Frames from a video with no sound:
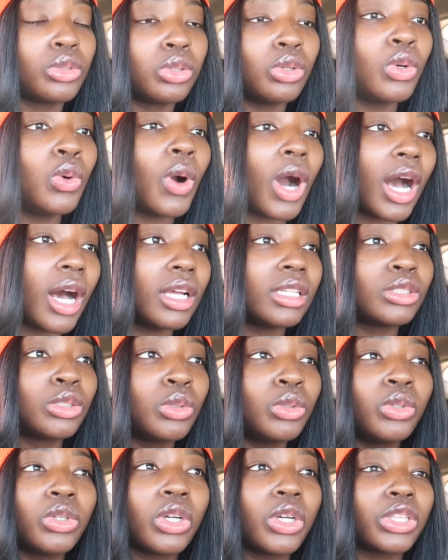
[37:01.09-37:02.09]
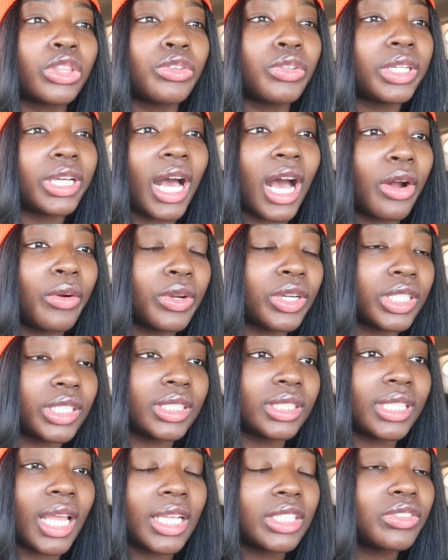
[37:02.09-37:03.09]
two two or three hours.
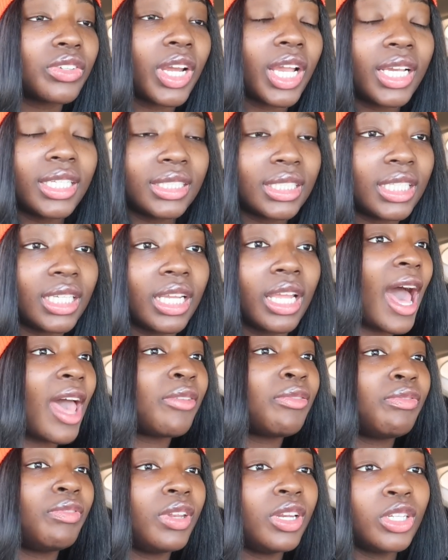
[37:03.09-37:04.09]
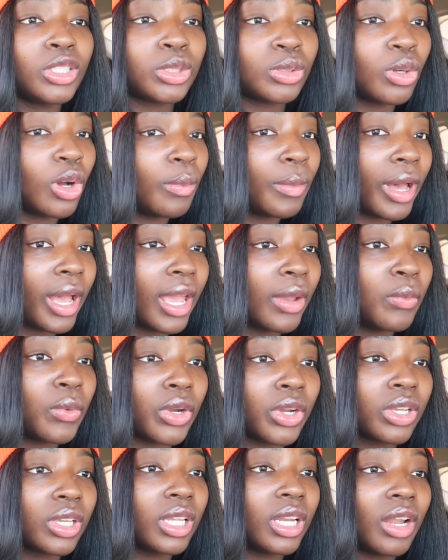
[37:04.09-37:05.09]
That's crazy. I finished all my
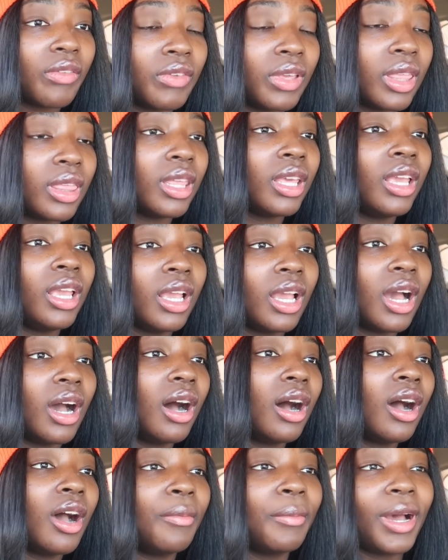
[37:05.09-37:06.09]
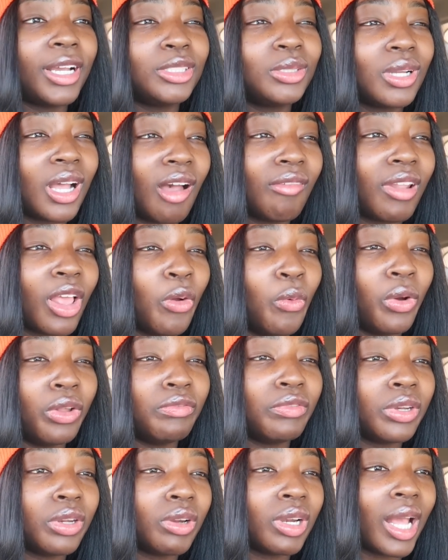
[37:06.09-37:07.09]
work and everything. Um, I do have like
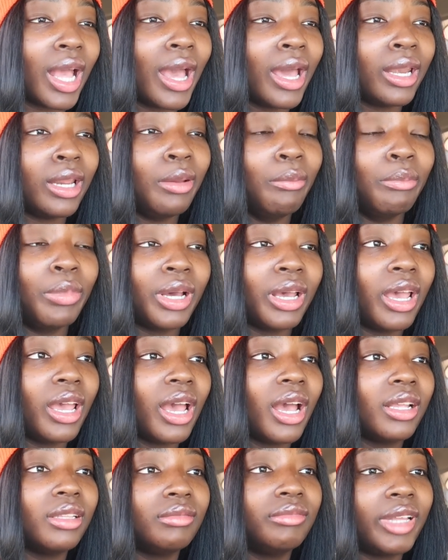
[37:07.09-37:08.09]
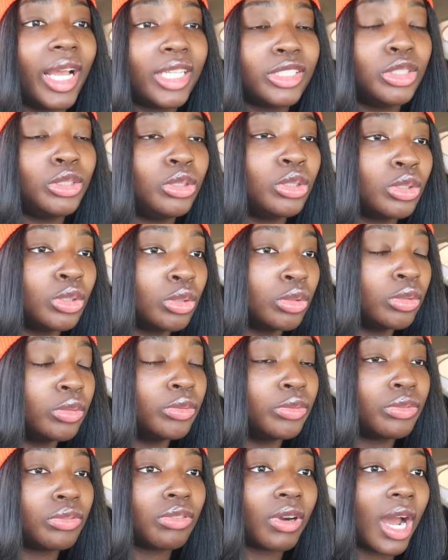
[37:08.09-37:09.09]
one video to edit, but that's due
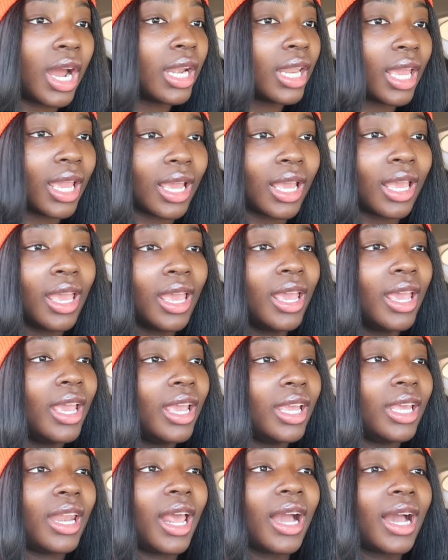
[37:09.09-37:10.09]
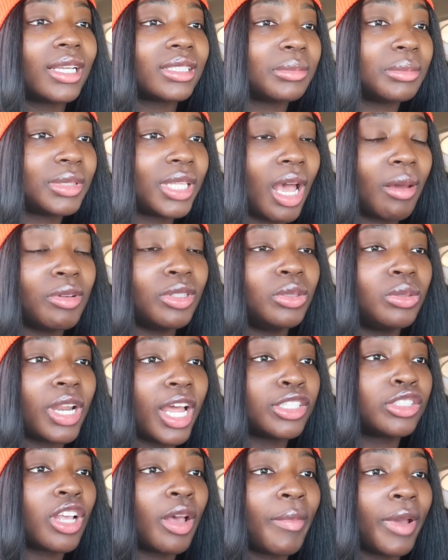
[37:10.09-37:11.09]
Friday. And I got some time to do
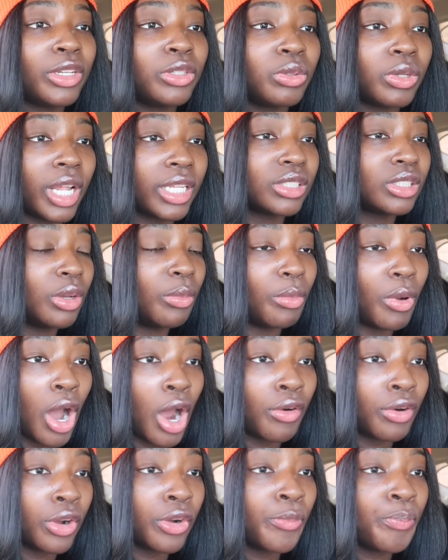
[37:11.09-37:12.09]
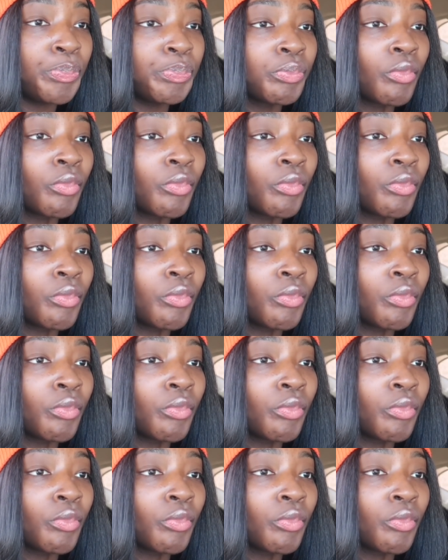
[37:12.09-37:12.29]
that, so I might do that tomorrow.